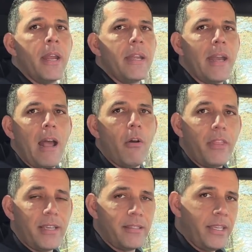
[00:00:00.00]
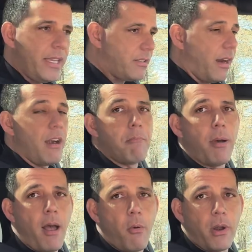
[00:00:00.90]
Now the seats are
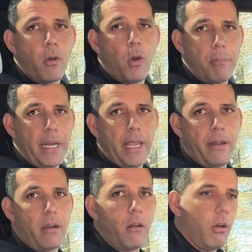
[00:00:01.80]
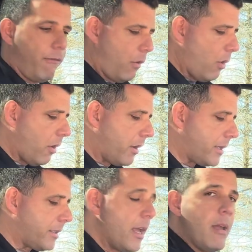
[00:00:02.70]
power operated, of
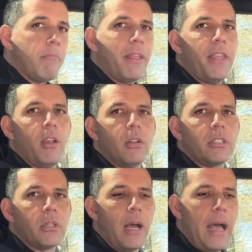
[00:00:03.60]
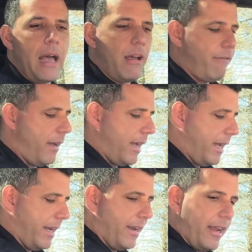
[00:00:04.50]
course, but they also have
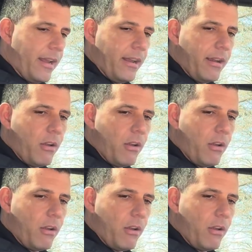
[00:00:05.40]
a